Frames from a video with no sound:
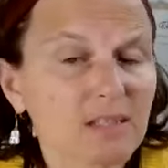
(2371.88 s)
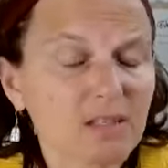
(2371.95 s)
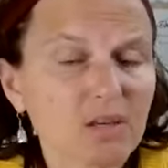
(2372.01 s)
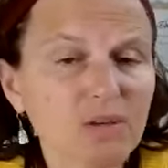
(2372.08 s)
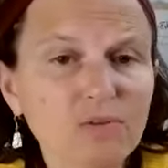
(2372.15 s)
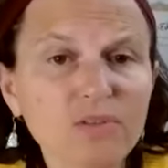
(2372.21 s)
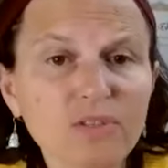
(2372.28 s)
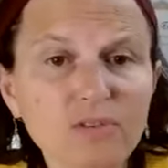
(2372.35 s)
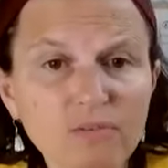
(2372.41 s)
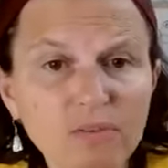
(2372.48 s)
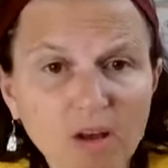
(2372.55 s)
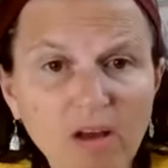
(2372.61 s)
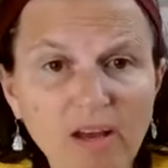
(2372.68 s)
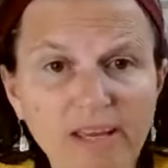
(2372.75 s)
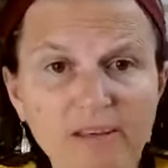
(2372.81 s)
to
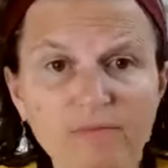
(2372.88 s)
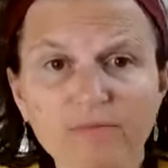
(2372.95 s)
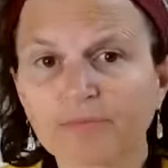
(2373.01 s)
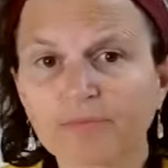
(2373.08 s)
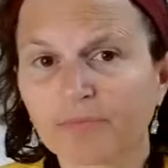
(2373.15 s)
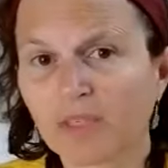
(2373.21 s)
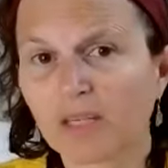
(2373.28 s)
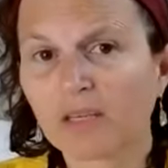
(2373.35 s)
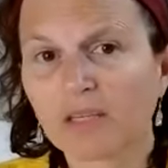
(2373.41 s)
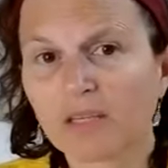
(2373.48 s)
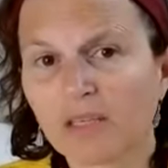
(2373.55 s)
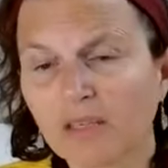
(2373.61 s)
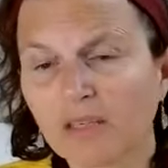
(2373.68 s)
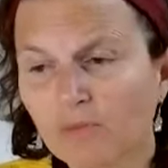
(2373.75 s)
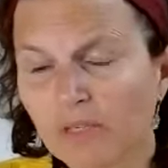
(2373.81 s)
survive, uh,
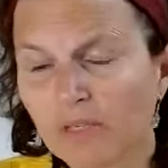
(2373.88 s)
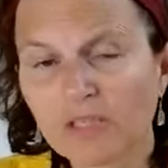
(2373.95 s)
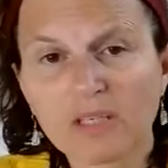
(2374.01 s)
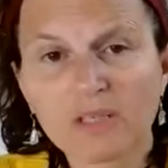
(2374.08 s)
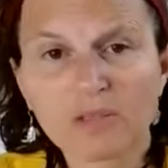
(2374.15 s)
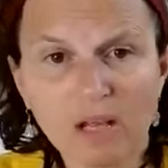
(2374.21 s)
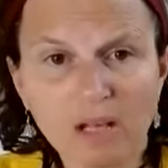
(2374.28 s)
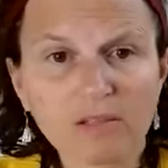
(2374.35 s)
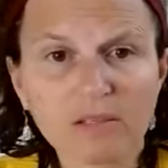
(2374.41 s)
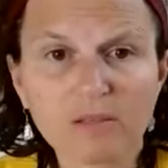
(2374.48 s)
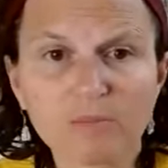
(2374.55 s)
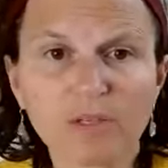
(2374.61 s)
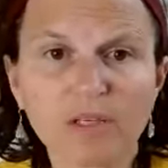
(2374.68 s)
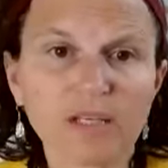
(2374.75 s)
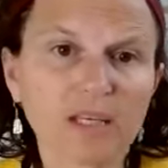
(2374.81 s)
which is
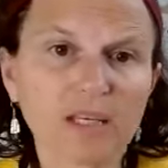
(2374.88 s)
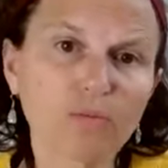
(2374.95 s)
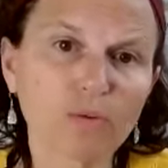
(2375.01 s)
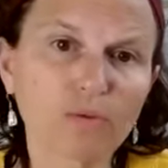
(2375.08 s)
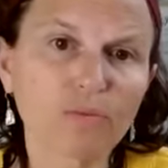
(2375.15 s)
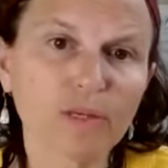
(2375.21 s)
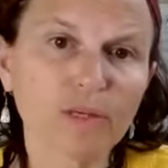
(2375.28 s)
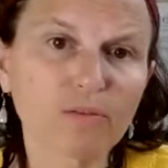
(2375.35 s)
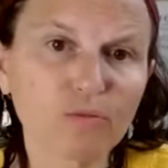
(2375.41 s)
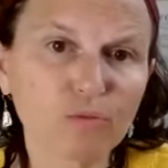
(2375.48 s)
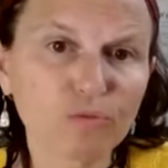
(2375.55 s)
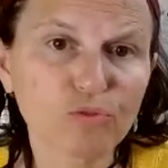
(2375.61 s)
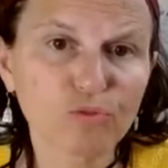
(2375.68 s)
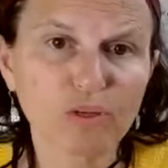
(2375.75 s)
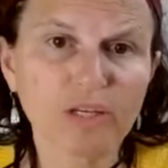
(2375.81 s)
ultimately what we are
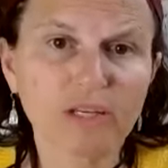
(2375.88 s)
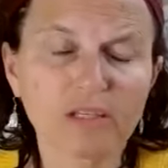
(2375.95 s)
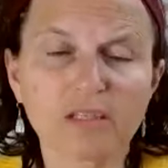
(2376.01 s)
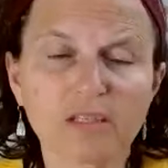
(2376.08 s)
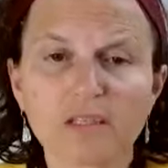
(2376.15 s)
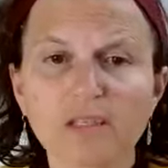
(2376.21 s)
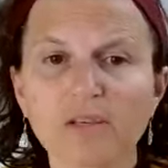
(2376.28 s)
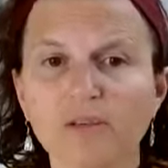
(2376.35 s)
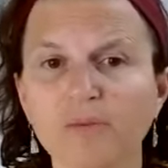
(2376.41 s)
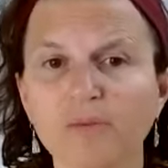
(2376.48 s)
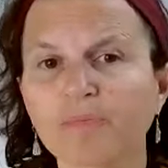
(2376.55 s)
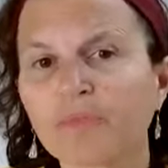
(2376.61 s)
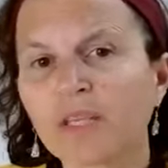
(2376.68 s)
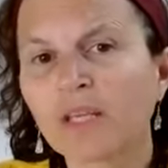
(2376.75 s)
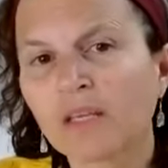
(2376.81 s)
all trying to do.
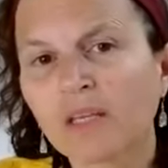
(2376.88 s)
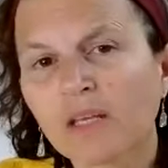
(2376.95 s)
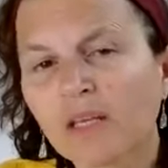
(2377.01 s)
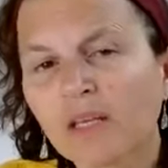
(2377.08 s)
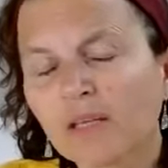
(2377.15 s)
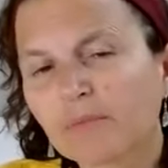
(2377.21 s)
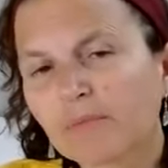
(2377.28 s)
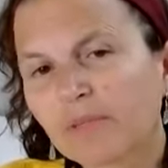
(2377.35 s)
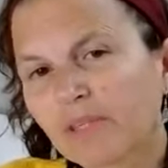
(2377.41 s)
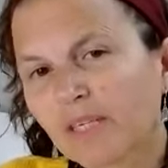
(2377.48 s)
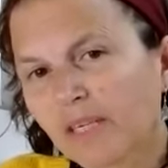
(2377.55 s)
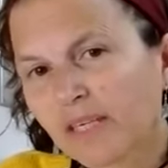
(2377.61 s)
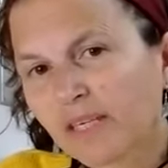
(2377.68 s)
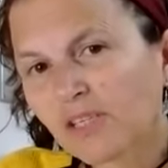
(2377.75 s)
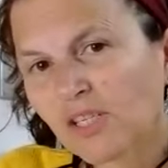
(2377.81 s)
But
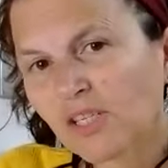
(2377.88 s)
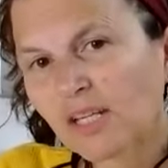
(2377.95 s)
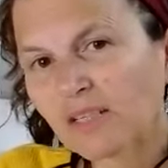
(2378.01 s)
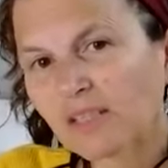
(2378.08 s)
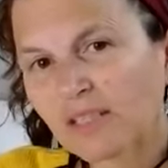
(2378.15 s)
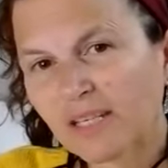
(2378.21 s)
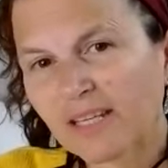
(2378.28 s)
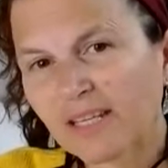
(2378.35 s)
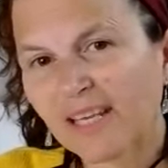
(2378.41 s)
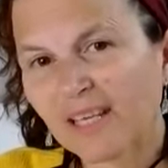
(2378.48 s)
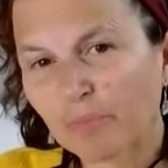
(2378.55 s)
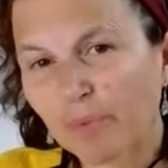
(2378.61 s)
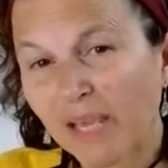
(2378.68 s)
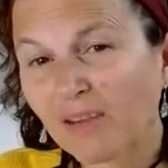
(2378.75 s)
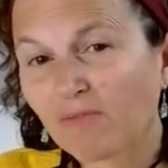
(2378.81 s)
the Ixchel
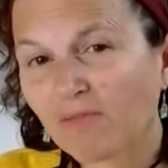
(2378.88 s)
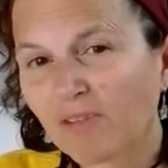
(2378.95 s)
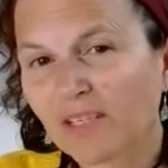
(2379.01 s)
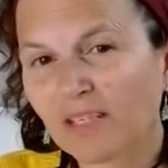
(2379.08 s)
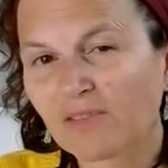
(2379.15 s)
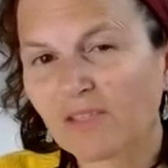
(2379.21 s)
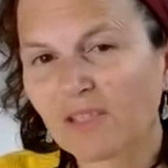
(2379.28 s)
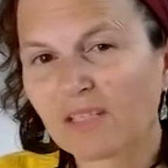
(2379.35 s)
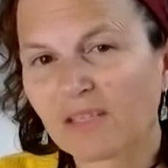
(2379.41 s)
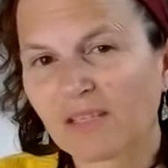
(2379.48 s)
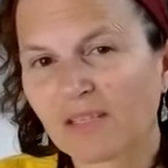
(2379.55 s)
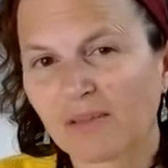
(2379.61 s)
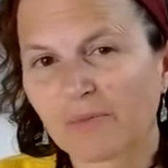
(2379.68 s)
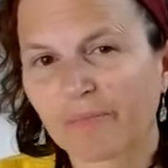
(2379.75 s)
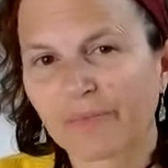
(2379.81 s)
DNA pain relief
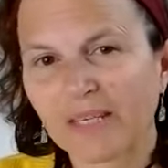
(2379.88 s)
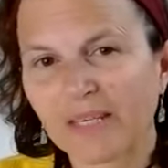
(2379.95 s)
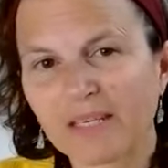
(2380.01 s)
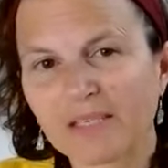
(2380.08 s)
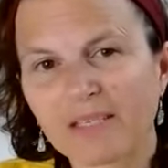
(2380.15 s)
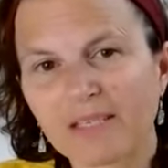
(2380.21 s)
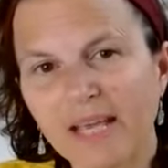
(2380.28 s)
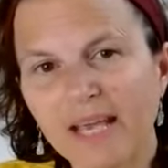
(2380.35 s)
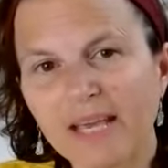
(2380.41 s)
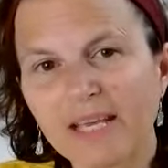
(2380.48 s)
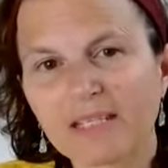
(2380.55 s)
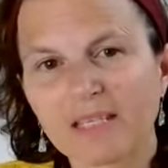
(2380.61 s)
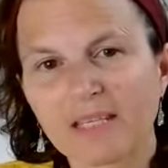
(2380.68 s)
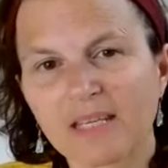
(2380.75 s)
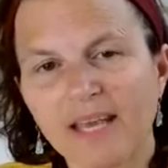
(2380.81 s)
system is there
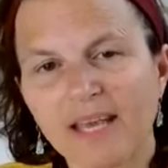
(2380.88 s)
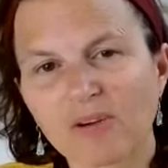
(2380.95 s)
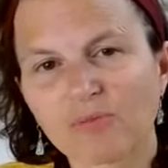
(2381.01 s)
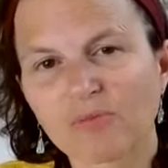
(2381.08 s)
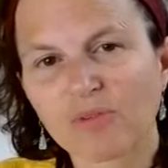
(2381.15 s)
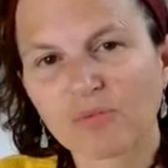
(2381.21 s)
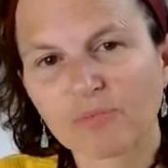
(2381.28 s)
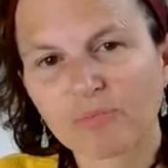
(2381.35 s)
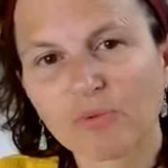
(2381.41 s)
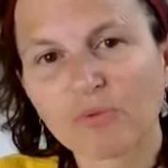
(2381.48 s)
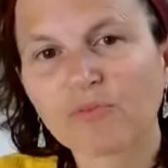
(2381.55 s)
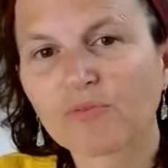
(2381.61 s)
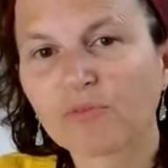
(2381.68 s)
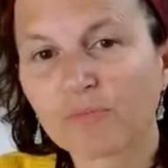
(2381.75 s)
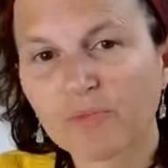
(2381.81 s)
to help you
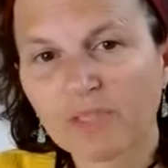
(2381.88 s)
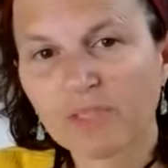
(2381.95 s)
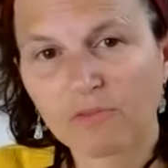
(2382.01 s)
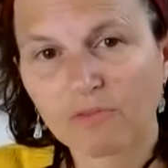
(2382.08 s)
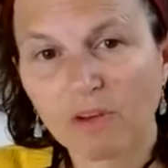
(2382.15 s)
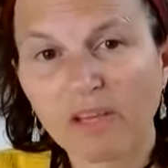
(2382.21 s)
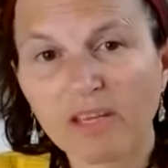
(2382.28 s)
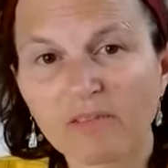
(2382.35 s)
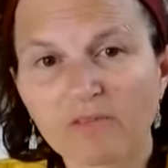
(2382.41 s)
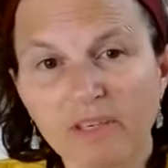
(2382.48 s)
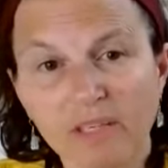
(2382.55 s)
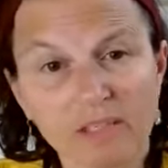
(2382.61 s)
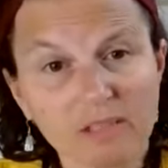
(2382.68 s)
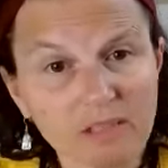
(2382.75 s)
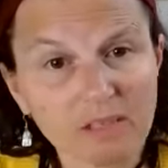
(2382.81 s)
move from
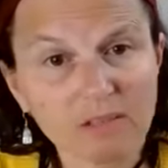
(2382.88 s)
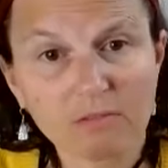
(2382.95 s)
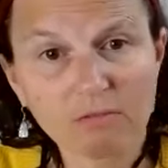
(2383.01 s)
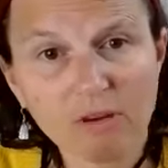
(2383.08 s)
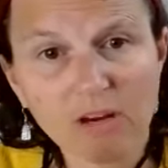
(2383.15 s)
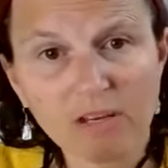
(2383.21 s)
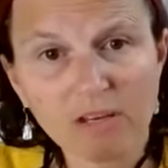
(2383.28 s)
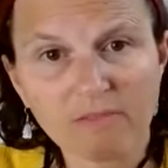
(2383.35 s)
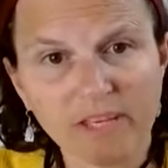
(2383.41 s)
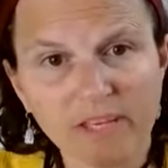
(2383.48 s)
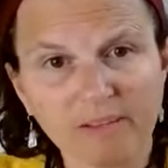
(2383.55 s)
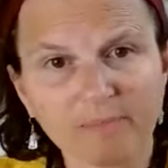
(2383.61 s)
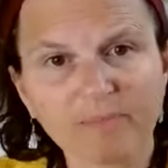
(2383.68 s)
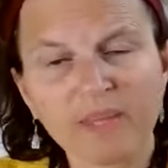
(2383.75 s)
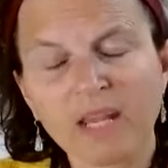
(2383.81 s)
surviving to
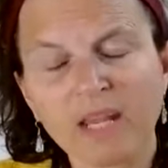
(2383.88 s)
thriving.